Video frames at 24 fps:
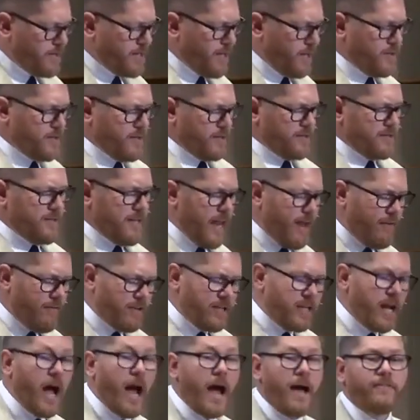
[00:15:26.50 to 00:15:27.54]
tells us
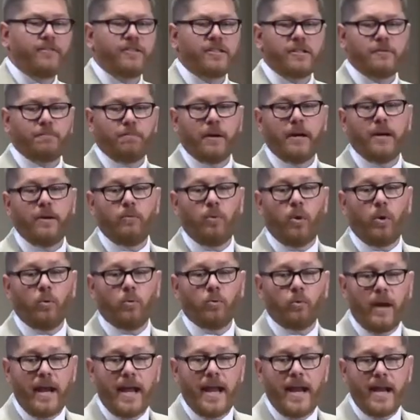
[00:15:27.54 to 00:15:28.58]
David's offspring will
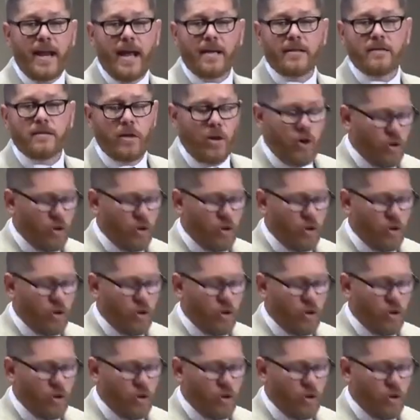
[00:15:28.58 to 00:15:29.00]
reign as the